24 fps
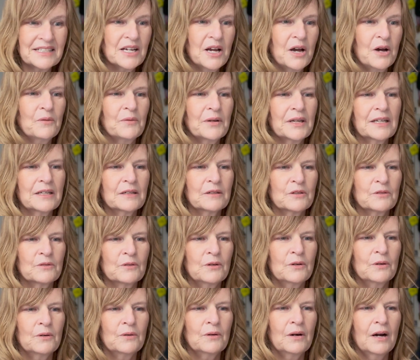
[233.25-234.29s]
So we're gonna
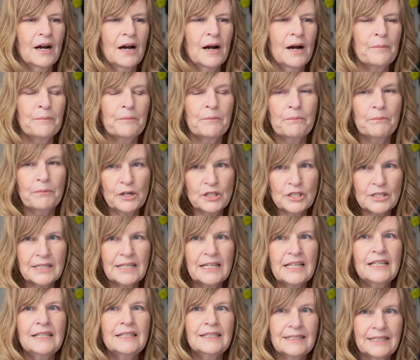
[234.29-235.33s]
grow
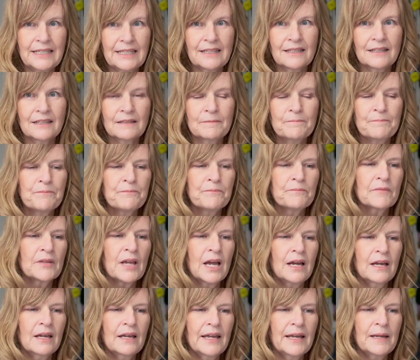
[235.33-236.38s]
parsley, dill,
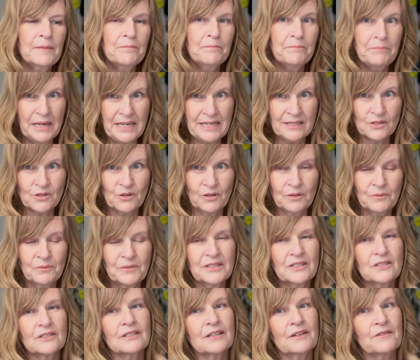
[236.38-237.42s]
and basil,
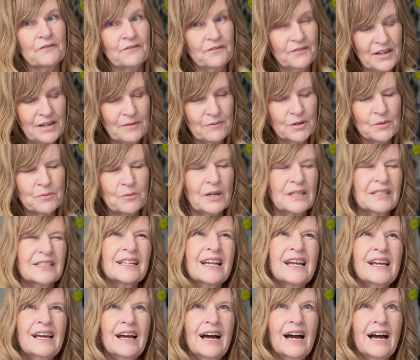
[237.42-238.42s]
which is our favorite ones.